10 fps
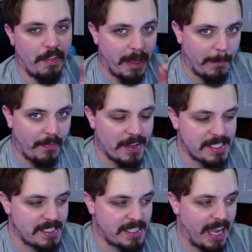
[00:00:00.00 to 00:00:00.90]
thinking about this
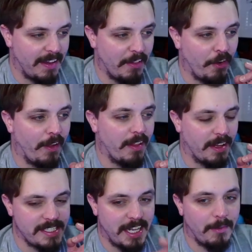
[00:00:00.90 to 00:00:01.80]
skin and they're
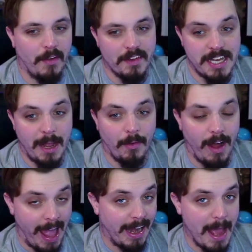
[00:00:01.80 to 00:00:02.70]
like sitting around the table
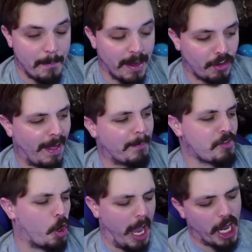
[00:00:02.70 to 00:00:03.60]
at Epic, they're like,
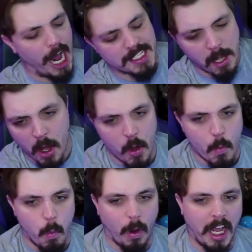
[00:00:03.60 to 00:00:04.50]
okay guys,
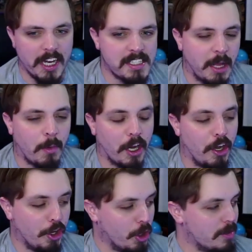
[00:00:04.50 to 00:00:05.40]
what kind of skin we're
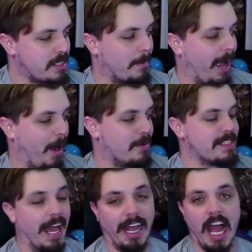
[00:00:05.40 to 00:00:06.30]
gonna do? Some guy was
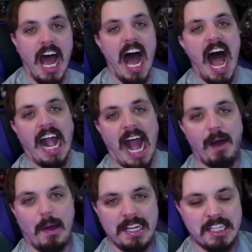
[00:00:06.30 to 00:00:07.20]
like, I got
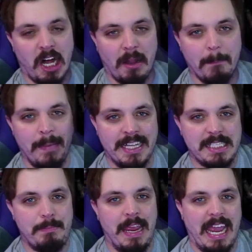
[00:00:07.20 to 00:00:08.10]
one. It's called
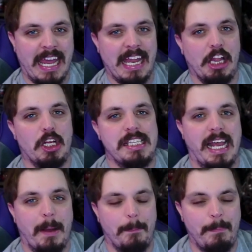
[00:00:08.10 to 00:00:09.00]
mincemeat and it looks
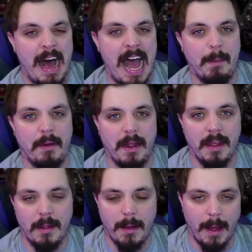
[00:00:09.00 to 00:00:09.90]
like a pie, but
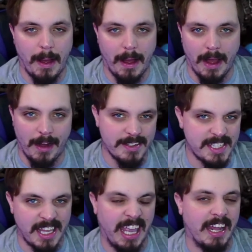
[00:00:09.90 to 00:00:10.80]
a
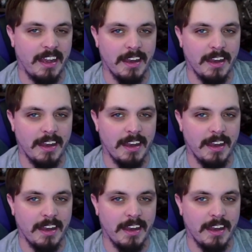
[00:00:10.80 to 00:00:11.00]
skin.